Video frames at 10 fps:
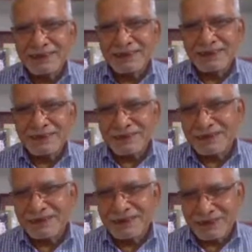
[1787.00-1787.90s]
the
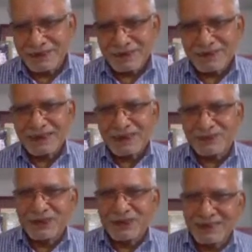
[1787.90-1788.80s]

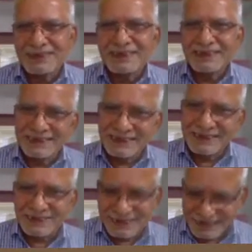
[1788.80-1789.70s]
Rutherford in
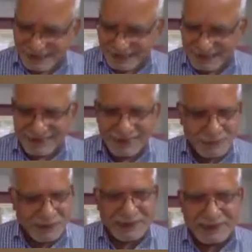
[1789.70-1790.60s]
the, in the
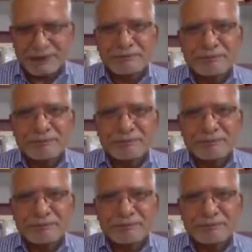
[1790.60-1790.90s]
laboratory.